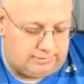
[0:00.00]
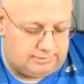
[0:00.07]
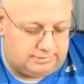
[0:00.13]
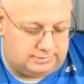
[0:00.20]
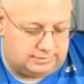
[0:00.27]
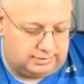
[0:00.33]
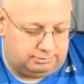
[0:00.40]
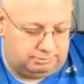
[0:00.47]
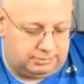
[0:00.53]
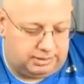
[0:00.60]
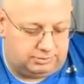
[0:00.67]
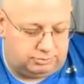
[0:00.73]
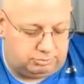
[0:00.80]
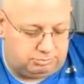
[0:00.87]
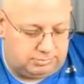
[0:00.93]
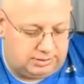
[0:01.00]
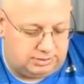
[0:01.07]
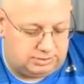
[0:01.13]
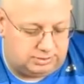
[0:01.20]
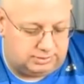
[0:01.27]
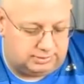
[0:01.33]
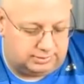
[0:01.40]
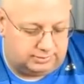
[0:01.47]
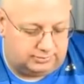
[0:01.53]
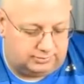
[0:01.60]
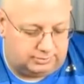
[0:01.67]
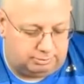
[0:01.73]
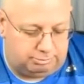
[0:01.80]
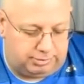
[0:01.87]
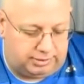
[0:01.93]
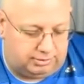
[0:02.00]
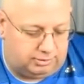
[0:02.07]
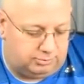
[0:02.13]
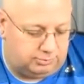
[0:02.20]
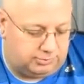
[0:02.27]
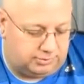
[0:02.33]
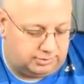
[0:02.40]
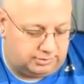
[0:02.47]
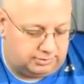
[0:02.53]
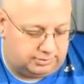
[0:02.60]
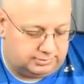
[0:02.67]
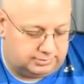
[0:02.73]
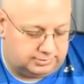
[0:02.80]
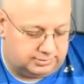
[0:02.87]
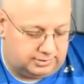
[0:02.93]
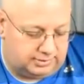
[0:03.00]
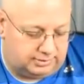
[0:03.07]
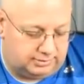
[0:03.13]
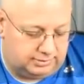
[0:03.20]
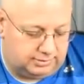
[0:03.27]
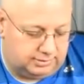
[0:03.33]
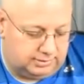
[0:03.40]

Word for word: this uh, mental midget, this uh, Peckerwood, this uh,